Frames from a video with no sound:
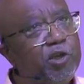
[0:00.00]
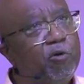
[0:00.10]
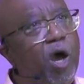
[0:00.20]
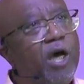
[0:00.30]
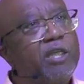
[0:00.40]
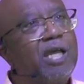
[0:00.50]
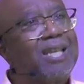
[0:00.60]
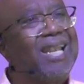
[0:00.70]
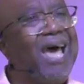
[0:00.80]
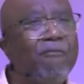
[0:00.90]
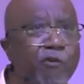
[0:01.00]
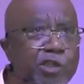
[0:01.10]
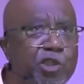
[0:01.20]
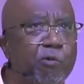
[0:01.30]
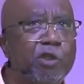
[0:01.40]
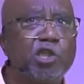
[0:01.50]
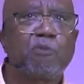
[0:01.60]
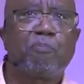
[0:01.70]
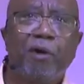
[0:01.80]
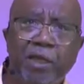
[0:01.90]
you to leverage you and to
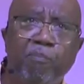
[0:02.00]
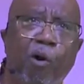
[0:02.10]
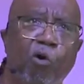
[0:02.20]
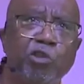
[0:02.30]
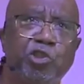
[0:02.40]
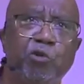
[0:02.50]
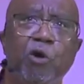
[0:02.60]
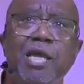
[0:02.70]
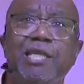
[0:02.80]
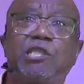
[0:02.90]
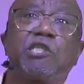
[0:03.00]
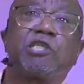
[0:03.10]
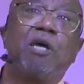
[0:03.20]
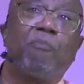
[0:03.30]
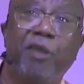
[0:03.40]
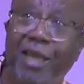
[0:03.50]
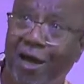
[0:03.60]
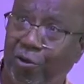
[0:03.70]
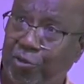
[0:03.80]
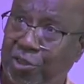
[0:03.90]
springboard you into something
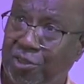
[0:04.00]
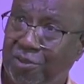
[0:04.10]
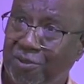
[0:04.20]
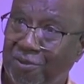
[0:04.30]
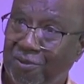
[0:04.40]
else.